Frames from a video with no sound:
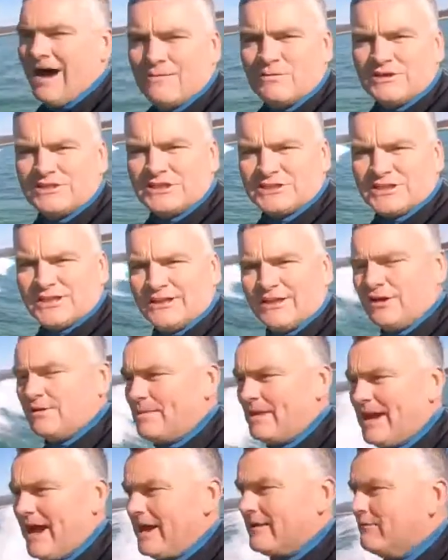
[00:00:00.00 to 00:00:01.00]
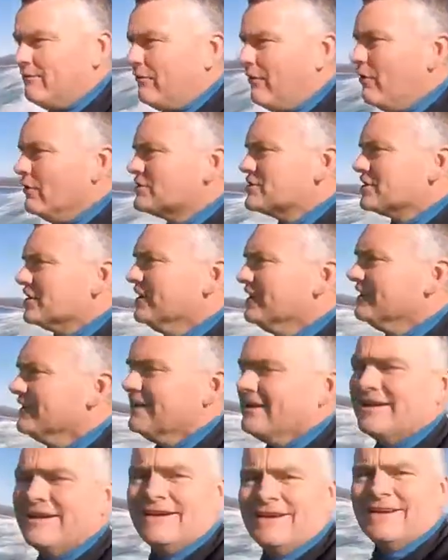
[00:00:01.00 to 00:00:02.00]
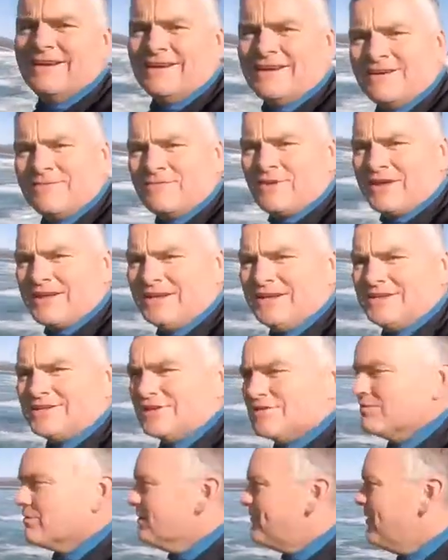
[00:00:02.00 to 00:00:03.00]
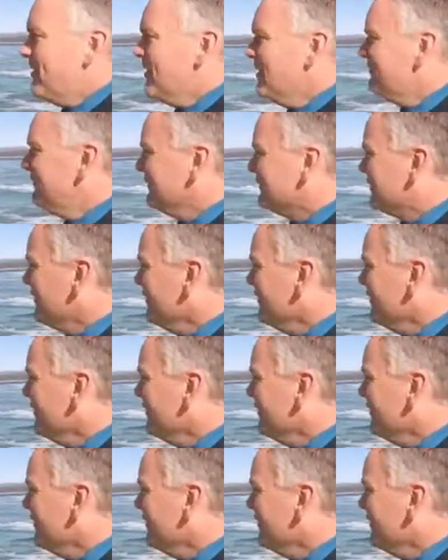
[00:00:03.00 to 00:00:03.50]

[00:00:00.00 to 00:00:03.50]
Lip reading: which is a little bit unfortunate. The conditions were perfect